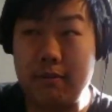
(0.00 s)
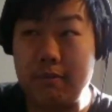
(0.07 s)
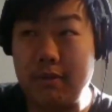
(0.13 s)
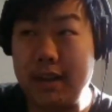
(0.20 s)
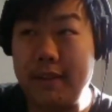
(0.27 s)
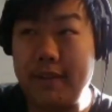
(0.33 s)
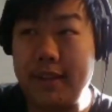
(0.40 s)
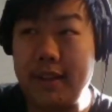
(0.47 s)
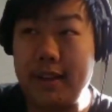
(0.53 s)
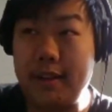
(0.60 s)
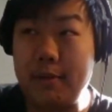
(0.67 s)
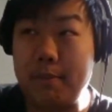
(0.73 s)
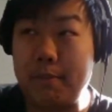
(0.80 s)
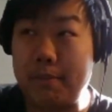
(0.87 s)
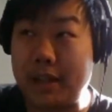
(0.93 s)
one of
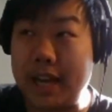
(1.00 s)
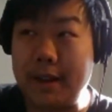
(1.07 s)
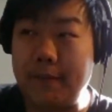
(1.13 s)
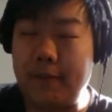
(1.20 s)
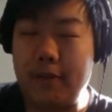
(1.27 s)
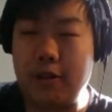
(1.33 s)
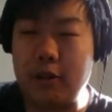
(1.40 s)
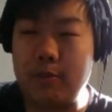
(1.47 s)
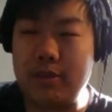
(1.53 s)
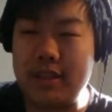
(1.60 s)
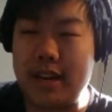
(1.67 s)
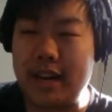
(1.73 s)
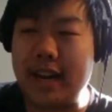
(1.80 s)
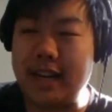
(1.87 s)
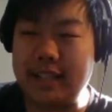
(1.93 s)
the platforms
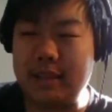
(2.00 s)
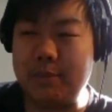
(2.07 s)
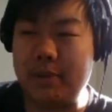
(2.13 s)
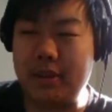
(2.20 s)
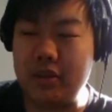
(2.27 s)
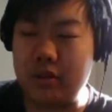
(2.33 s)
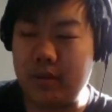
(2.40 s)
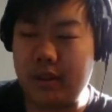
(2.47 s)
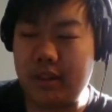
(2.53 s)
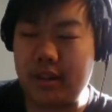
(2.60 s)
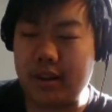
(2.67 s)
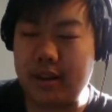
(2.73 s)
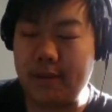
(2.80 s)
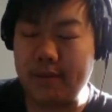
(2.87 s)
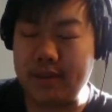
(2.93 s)
that hasn't been joined the
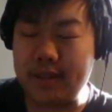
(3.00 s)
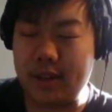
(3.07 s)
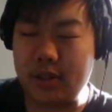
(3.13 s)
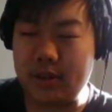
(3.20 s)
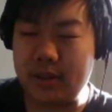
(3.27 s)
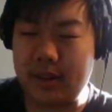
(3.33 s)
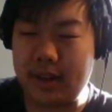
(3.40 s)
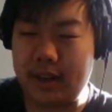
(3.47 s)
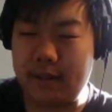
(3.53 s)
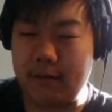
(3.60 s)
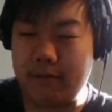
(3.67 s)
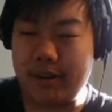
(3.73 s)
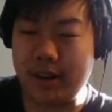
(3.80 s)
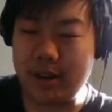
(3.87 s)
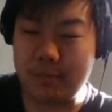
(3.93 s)
conversation in
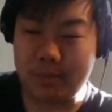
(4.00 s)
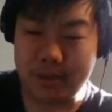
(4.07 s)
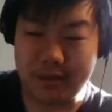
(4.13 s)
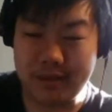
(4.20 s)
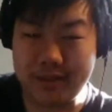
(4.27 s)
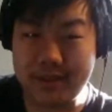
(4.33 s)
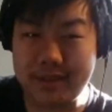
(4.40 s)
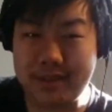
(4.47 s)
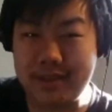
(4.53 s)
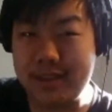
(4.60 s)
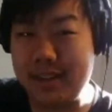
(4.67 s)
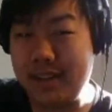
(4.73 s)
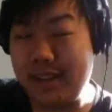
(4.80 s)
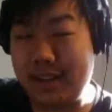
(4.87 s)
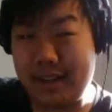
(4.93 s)
wearables,
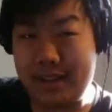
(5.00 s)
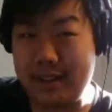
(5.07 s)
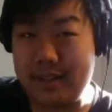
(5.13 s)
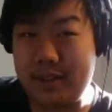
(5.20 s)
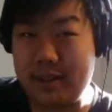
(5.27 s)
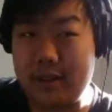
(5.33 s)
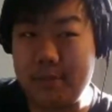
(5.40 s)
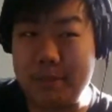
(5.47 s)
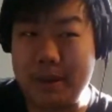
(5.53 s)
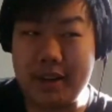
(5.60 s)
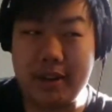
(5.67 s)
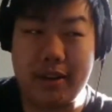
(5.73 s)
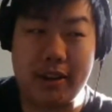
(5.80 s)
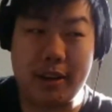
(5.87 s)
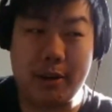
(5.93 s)
at least you could make
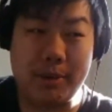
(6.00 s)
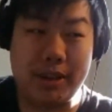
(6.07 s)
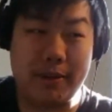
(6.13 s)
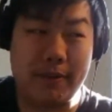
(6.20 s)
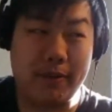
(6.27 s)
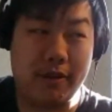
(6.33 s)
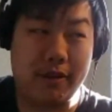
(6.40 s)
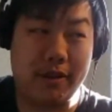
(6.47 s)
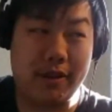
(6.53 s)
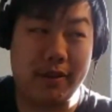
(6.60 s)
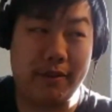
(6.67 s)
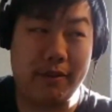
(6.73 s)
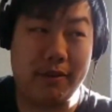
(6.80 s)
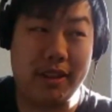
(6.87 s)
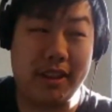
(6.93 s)
an argument
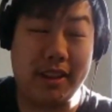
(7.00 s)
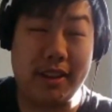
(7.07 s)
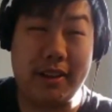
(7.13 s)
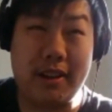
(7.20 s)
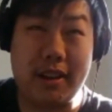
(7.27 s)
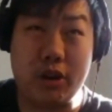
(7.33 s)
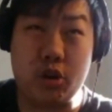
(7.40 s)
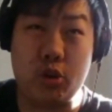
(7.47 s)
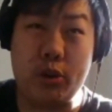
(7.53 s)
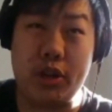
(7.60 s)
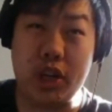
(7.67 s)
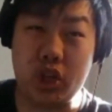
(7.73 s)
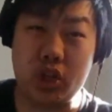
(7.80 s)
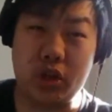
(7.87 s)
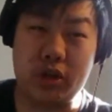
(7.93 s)
for the our
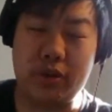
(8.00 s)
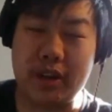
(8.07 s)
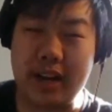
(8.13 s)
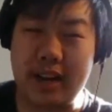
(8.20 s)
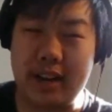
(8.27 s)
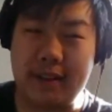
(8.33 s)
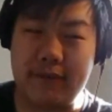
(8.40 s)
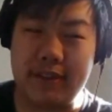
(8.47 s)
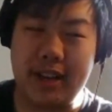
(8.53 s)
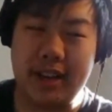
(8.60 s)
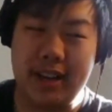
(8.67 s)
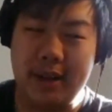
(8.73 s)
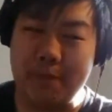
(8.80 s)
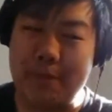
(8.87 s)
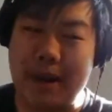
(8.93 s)
traditional kind of
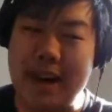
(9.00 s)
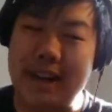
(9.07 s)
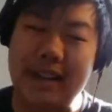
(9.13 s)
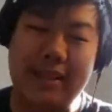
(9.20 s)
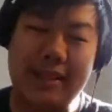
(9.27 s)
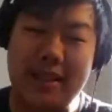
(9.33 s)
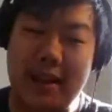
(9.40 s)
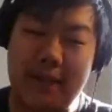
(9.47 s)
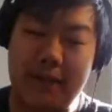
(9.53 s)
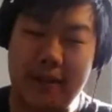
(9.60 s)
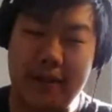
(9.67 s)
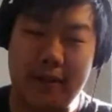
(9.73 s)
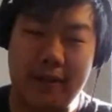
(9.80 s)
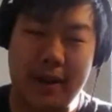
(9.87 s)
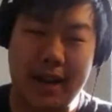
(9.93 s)
mindset
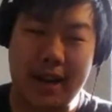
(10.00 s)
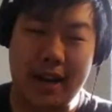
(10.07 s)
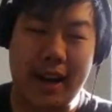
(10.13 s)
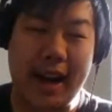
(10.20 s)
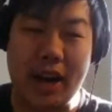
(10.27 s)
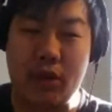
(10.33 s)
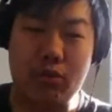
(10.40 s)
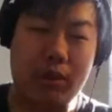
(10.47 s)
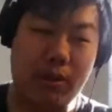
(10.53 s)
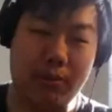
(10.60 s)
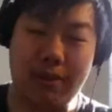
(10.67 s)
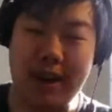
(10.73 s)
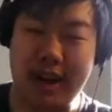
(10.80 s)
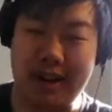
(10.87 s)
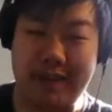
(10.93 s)
for uh, Android
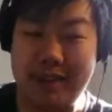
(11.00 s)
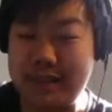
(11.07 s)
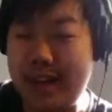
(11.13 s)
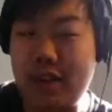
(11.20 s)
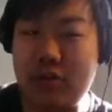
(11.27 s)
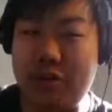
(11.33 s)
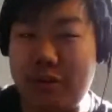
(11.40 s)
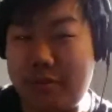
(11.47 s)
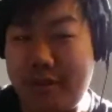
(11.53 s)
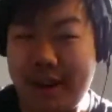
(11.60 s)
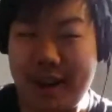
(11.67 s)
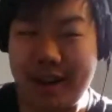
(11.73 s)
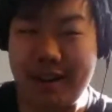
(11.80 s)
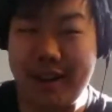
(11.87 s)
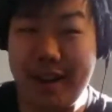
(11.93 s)
Wear, is Android
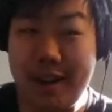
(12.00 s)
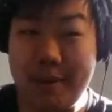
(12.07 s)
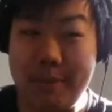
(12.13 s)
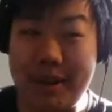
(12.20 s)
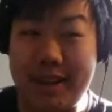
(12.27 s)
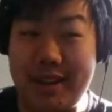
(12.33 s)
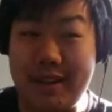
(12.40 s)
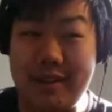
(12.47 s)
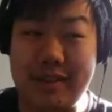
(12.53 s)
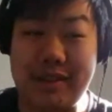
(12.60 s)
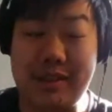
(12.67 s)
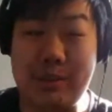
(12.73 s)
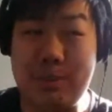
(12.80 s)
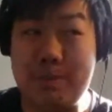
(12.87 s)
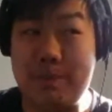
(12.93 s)
Wear.
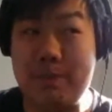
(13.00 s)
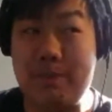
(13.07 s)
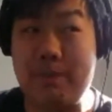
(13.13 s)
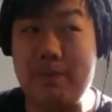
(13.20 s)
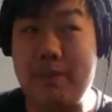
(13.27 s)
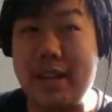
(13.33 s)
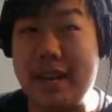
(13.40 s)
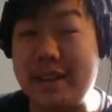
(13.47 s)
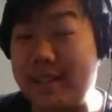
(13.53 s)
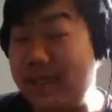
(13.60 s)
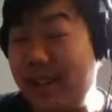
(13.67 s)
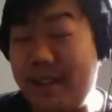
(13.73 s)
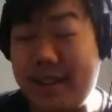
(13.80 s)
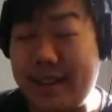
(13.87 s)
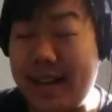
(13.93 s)
Because it
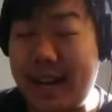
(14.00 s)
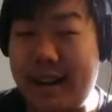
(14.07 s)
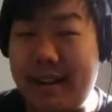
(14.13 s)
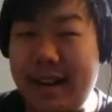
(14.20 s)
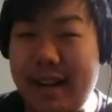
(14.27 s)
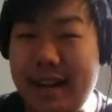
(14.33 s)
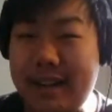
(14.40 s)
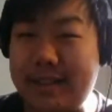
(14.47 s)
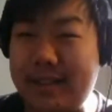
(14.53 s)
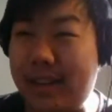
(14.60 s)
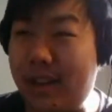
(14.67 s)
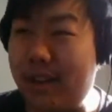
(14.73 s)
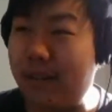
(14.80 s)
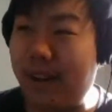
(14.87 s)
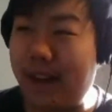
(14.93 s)
started out as,
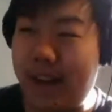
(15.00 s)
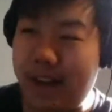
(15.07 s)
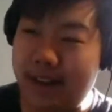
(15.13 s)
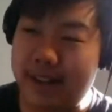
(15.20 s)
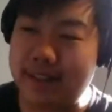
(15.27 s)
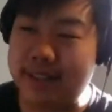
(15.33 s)
oh, hey,